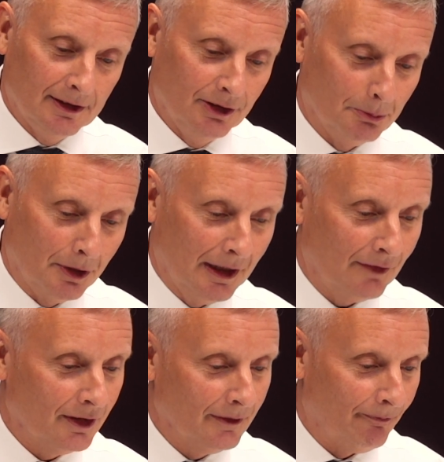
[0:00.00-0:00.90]
number
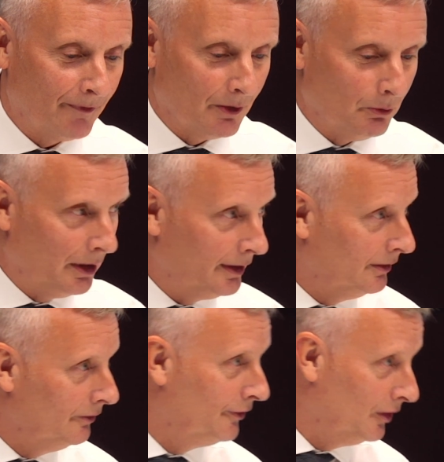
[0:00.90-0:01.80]
11 when
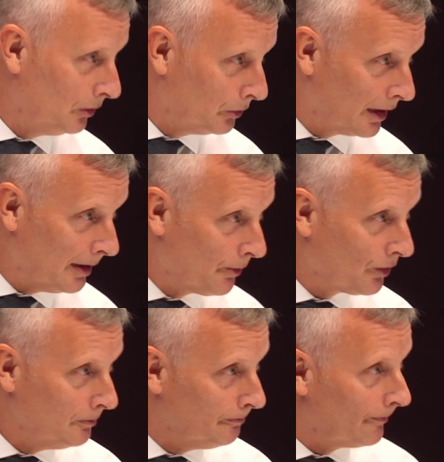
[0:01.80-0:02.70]
furlough came
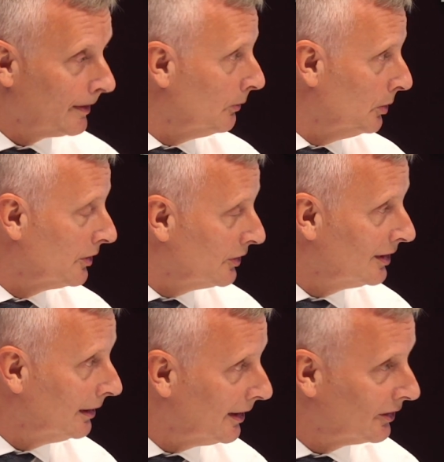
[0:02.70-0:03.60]
through, which
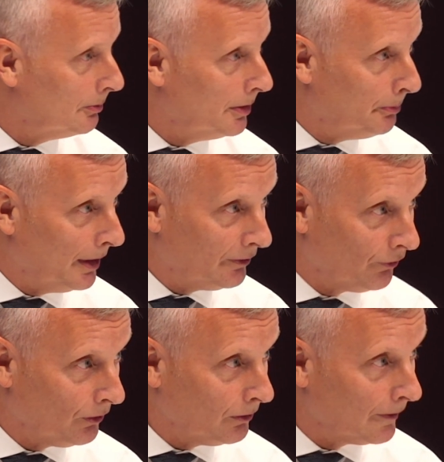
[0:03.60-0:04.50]
still has to be paid for.